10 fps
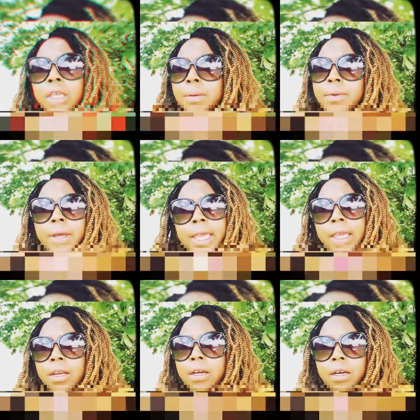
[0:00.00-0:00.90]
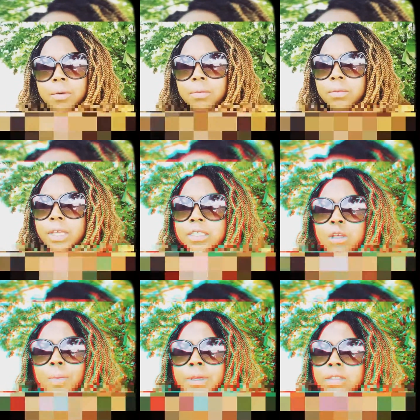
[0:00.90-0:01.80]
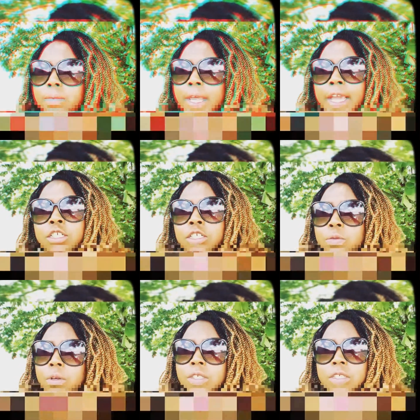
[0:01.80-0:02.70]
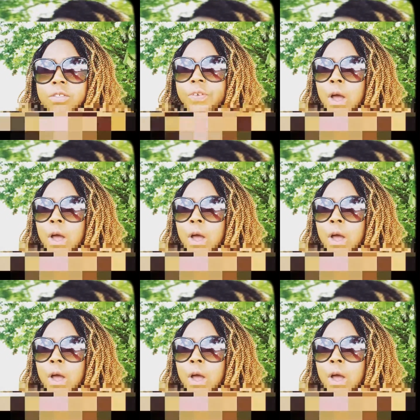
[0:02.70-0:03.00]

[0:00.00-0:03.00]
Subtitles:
keep your head up. It's gonna be some days you just want to just